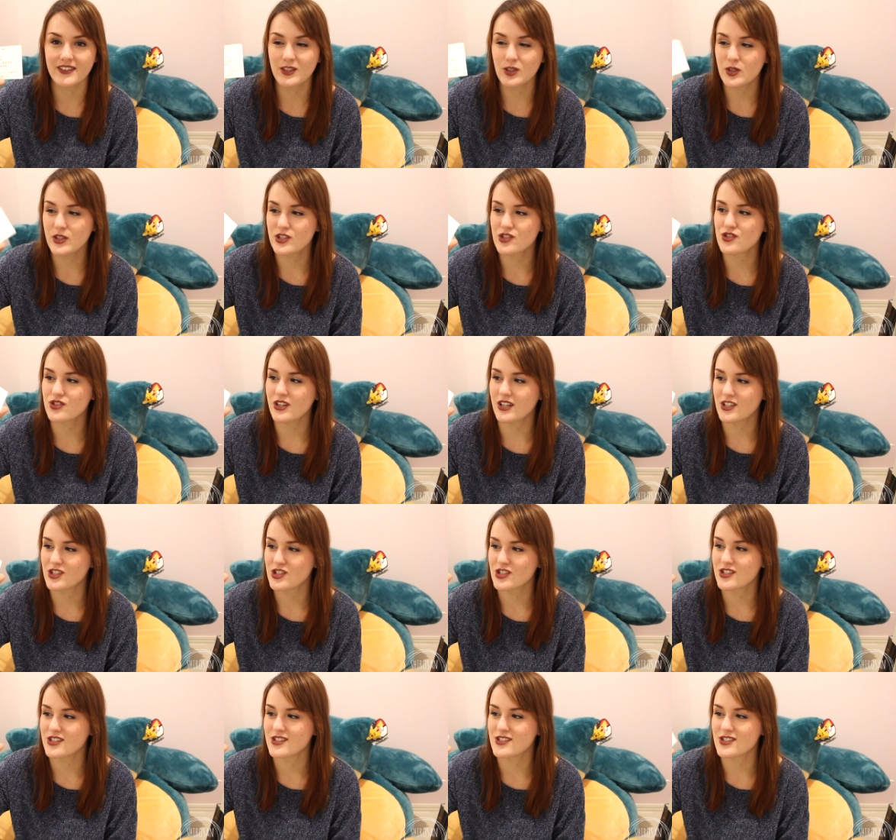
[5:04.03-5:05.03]
little
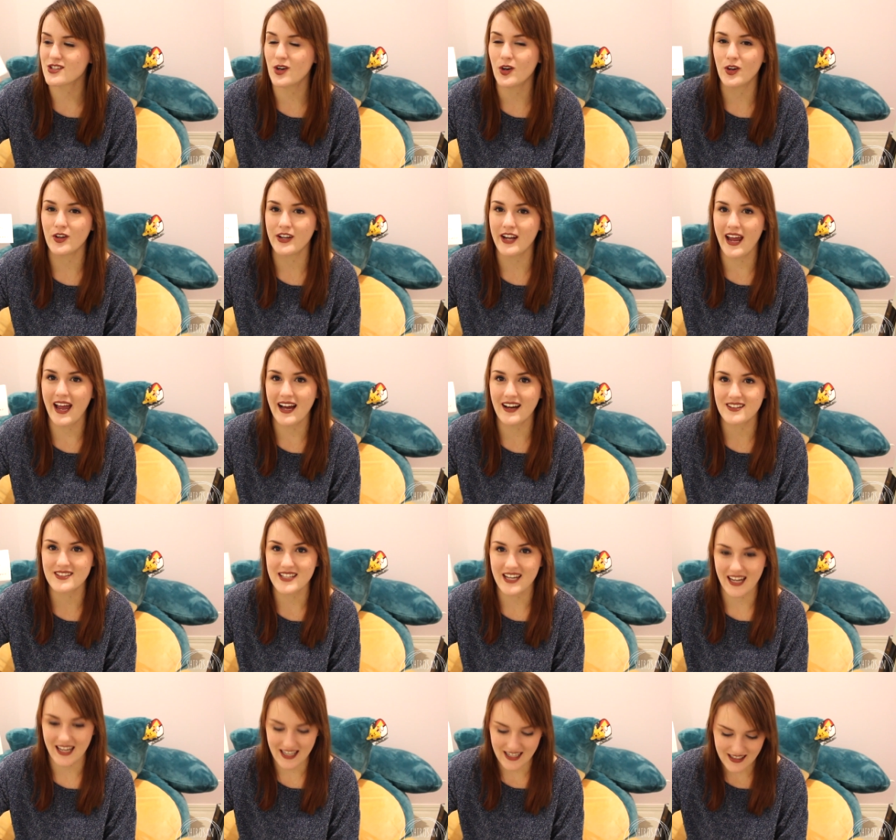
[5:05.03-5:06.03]
instructions on how
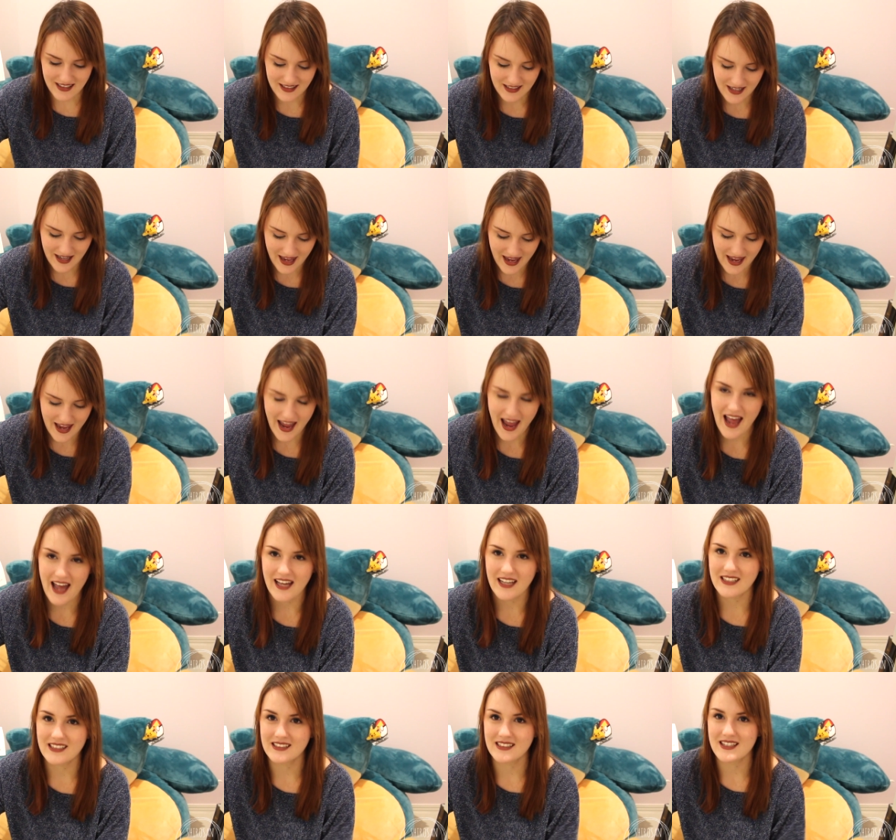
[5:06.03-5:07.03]
to eat it,
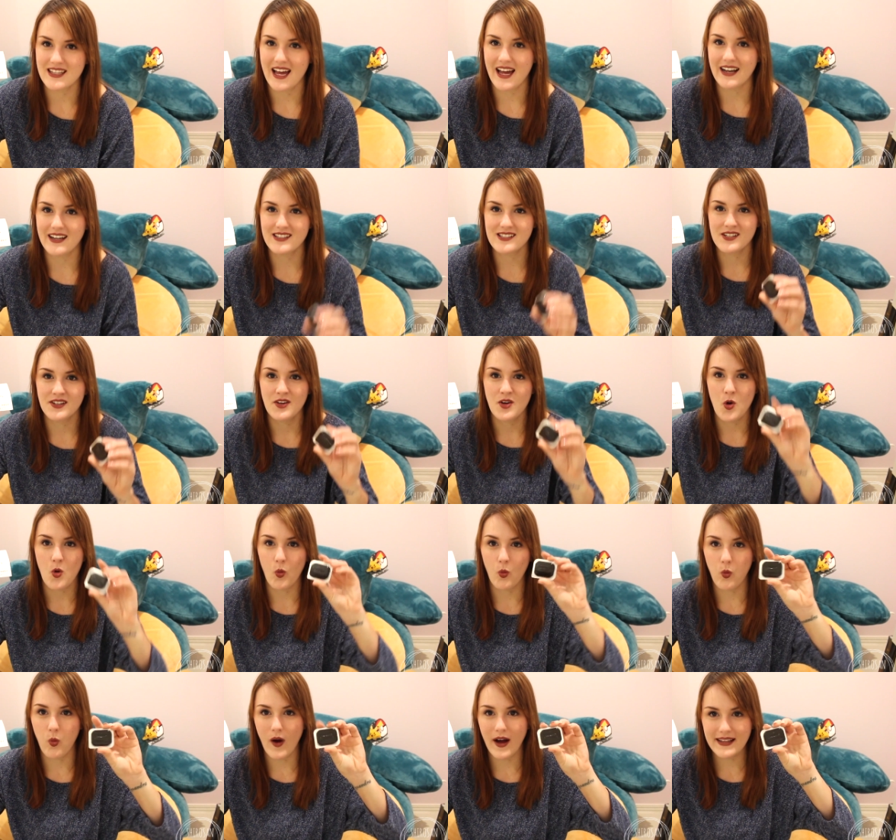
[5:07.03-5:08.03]
and that
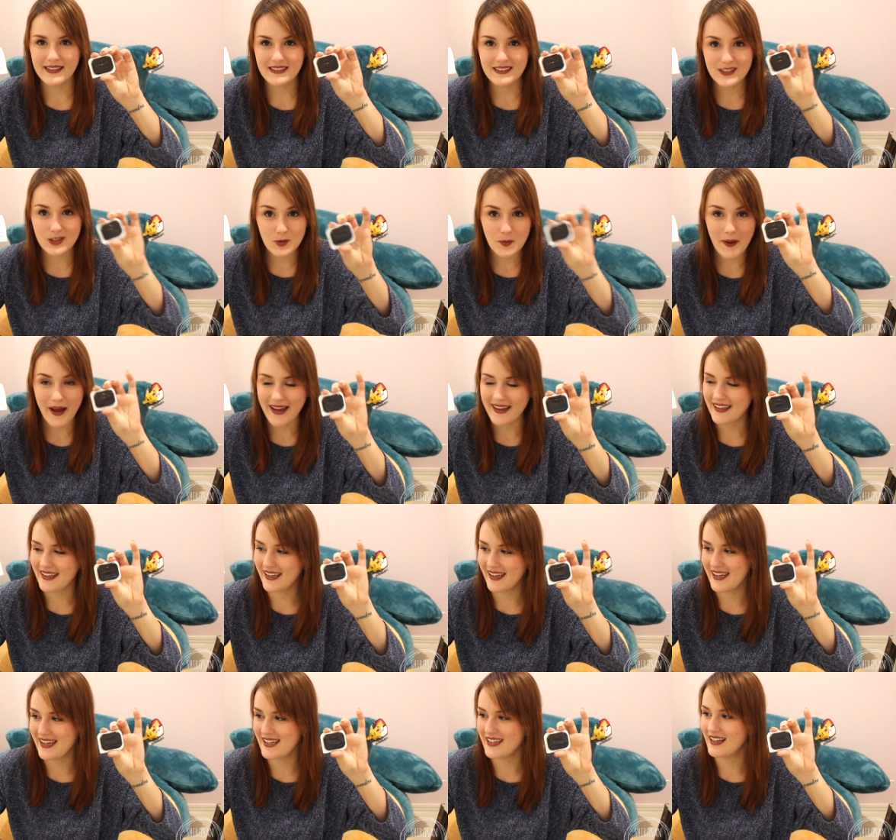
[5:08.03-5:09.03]
one little
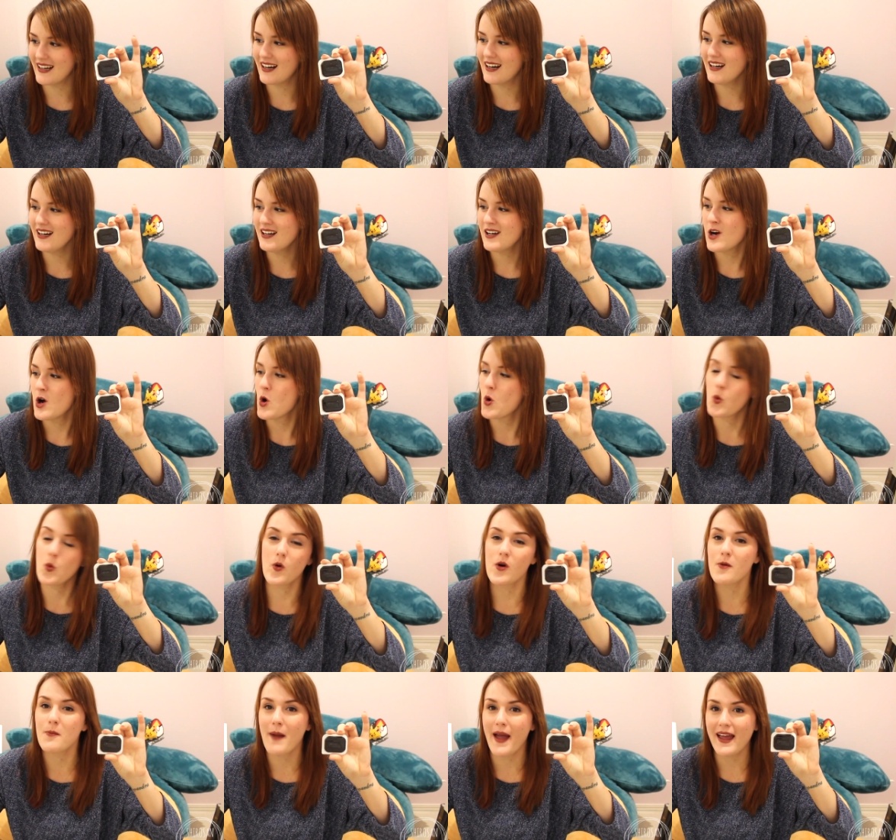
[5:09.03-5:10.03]
packet here
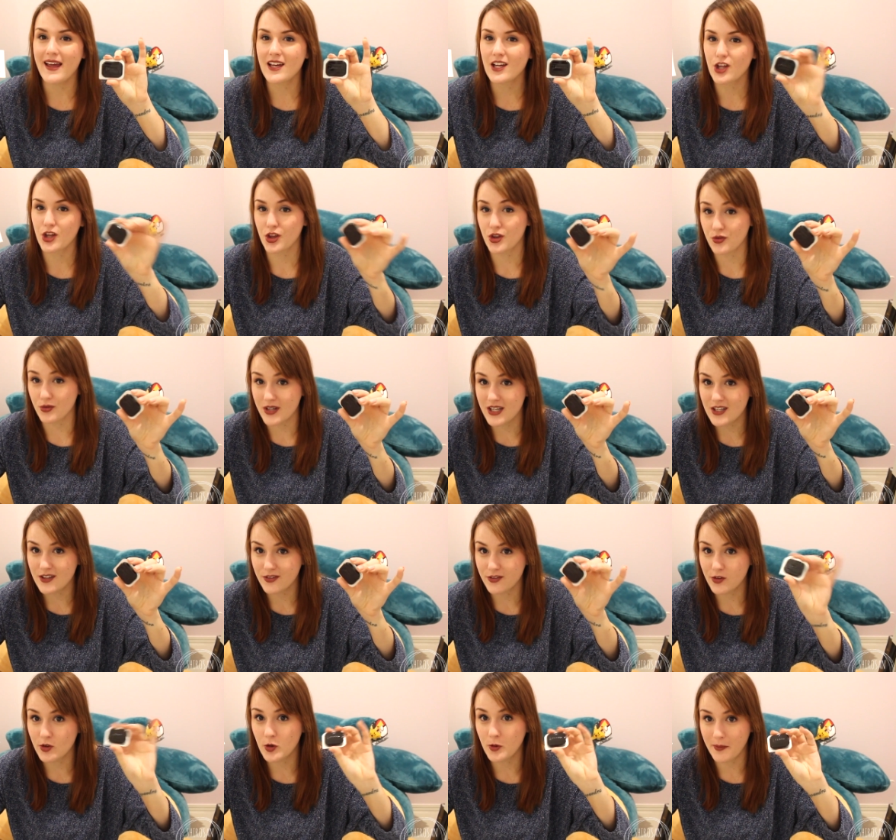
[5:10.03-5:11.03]
will make 3 to
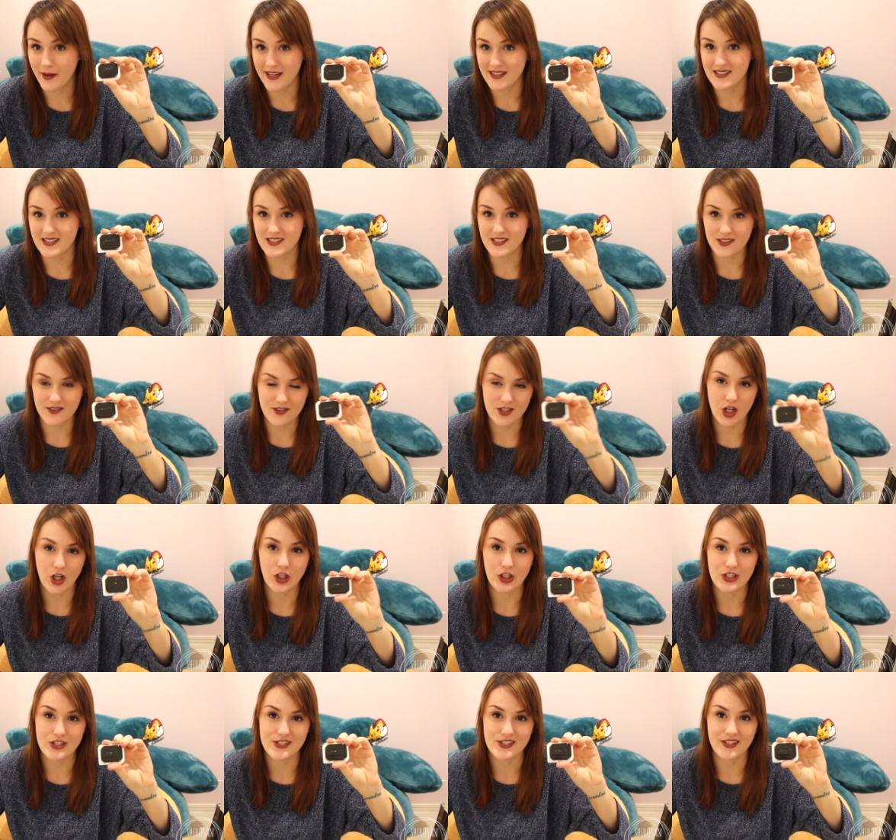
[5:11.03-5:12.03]
4 pieces of
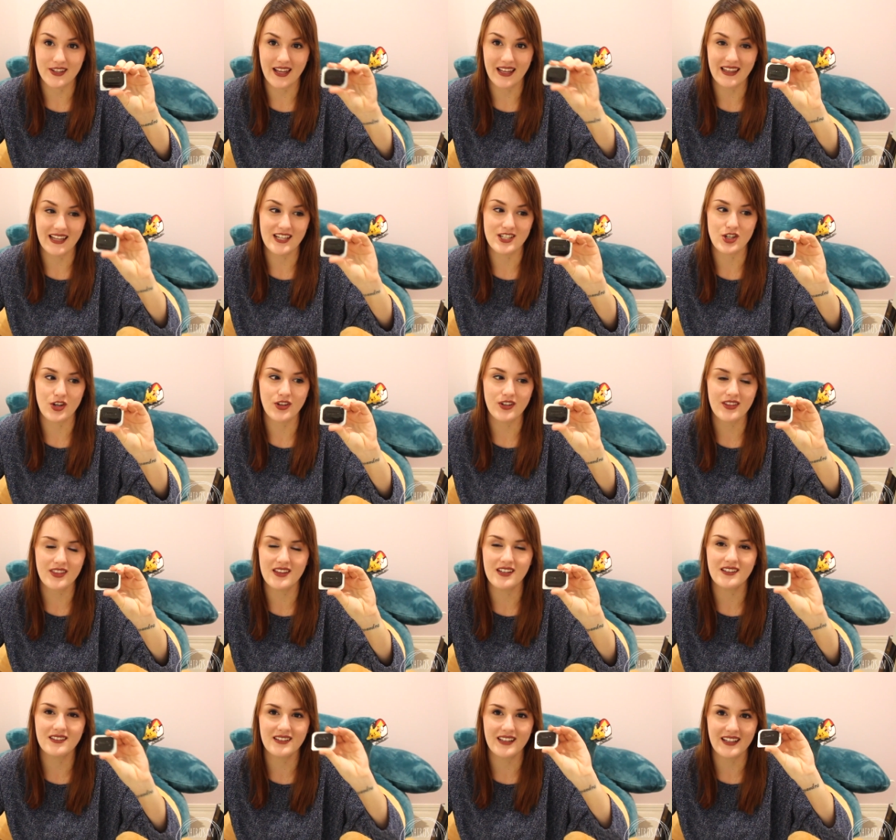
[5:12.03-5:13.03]
toast, so that they don't
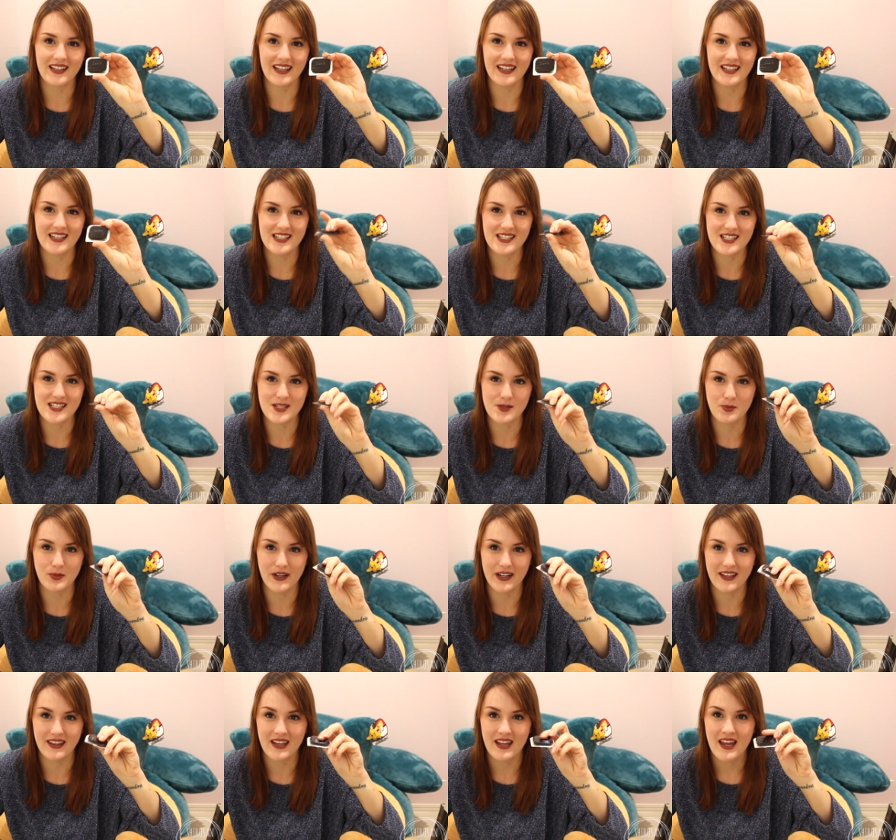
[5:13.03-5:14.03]
think that they need to
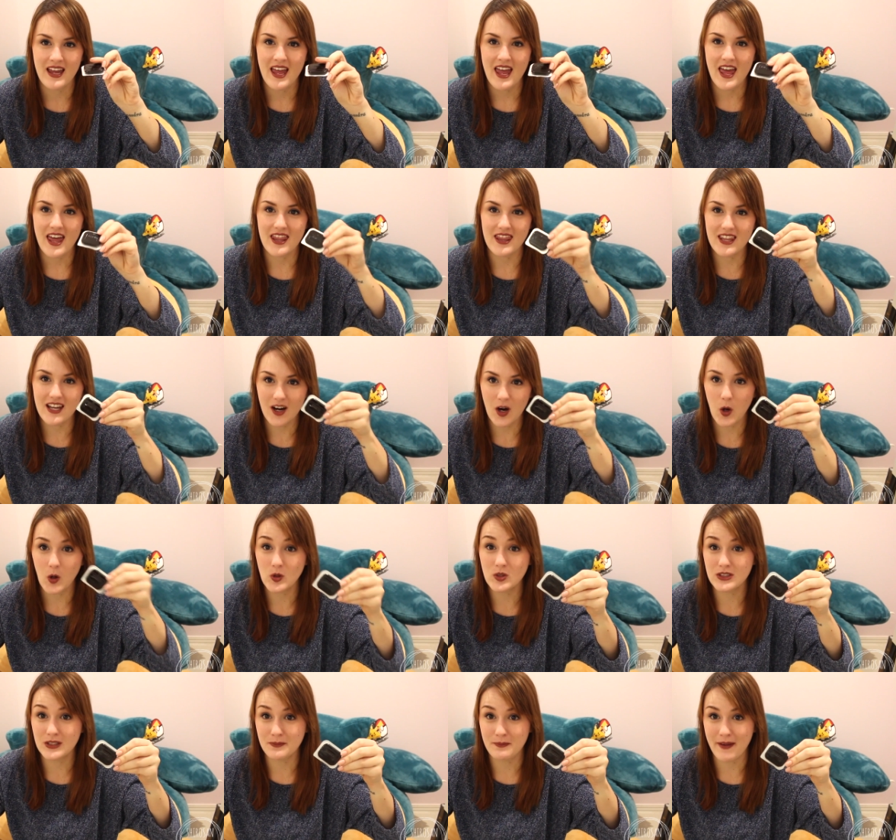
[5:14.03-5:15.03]
spread the
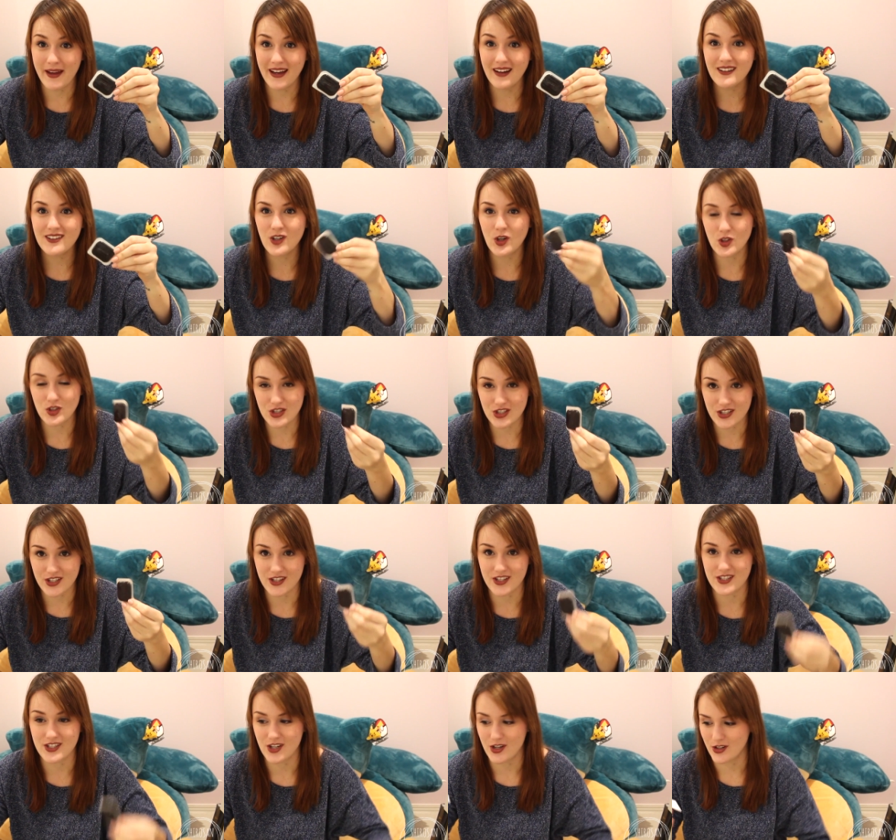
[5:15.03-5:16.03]
whole amount onto
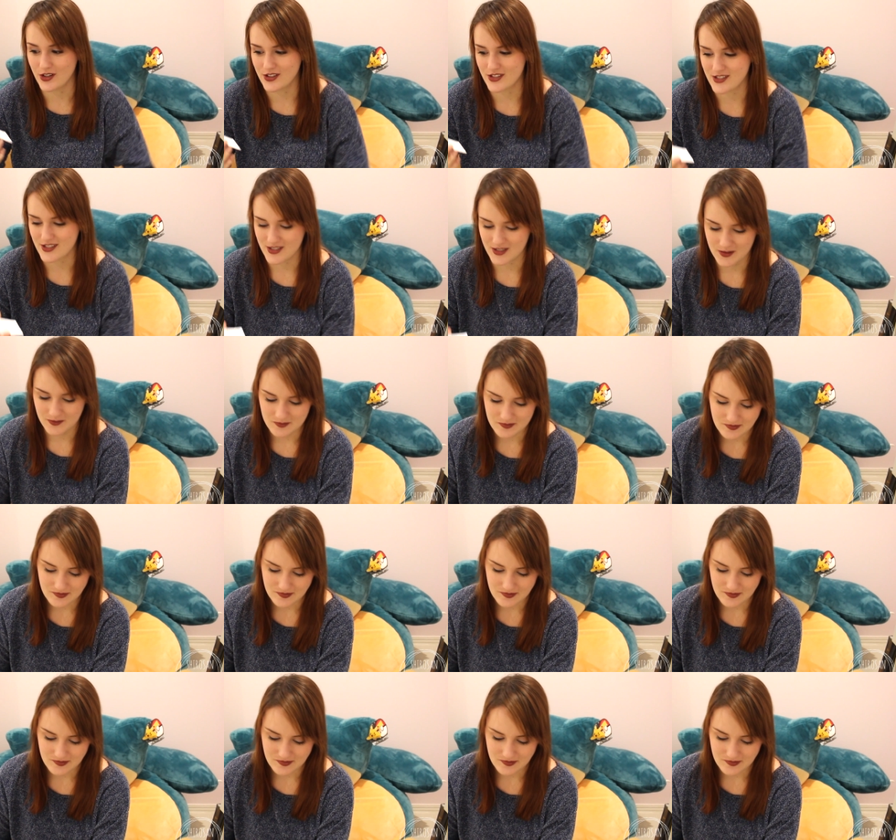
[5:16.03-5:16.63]
the toast.